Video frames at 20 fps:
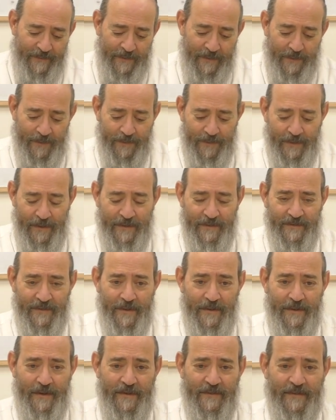you know,
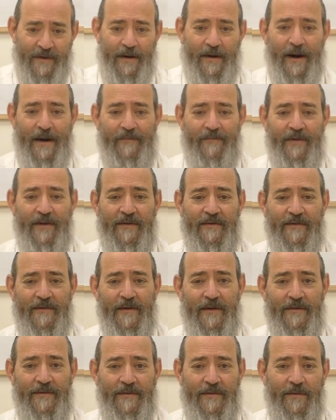things are obvious
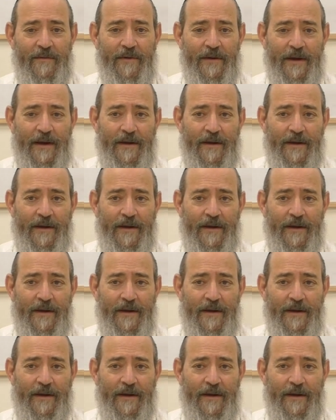to us too.